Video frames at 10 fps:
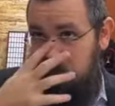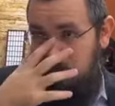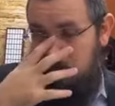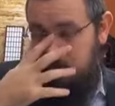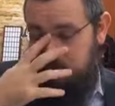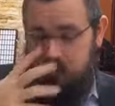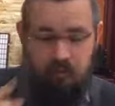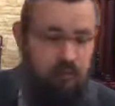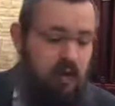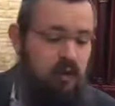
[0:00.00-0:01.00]
right?
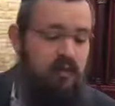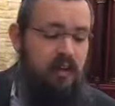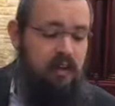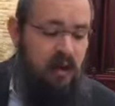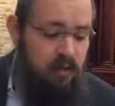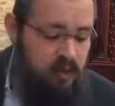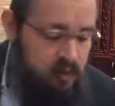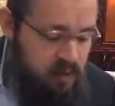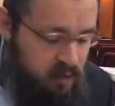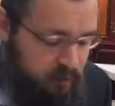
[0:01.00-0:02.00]
So we have to understand what this
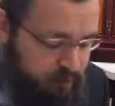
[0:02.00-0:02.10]
means.